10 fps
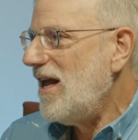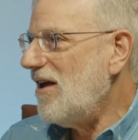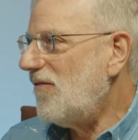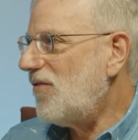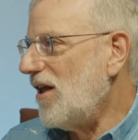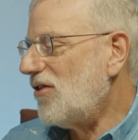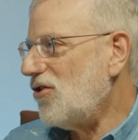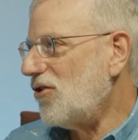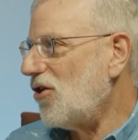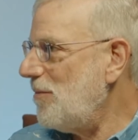if
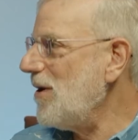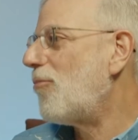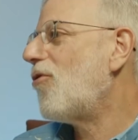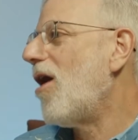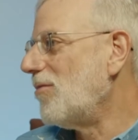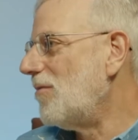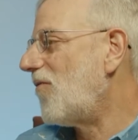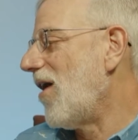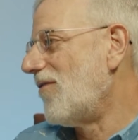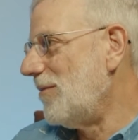they're going to be a problem
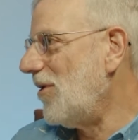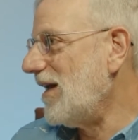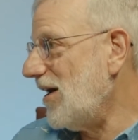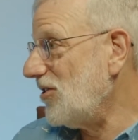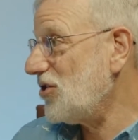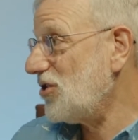for everybody else.